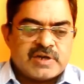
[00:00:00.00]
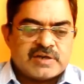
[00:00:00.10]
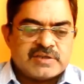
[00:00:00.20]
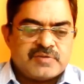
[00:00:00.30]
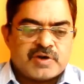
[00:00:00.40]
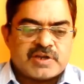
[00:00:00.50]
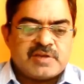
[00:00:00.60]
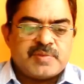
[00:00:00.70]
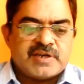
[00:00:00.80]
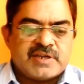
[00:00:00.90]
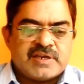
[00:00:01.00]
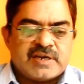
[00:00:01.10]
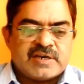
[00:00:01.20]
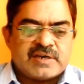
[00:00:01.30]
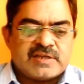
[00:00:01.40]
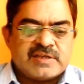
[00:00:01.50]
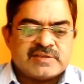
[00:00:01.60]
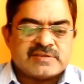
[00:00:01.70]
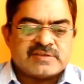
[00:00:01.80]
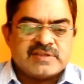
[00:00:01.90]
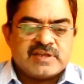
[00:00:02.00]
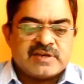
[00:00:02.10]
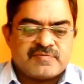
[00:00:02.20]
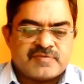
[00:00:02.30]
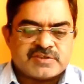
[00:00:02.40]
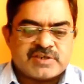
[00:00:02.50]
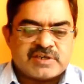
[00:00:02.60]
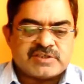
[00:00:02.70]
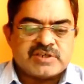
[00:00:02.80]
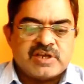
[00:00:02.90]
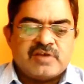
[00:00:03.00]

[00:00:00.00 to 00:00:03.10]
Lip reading: And the working material is the refrigerant,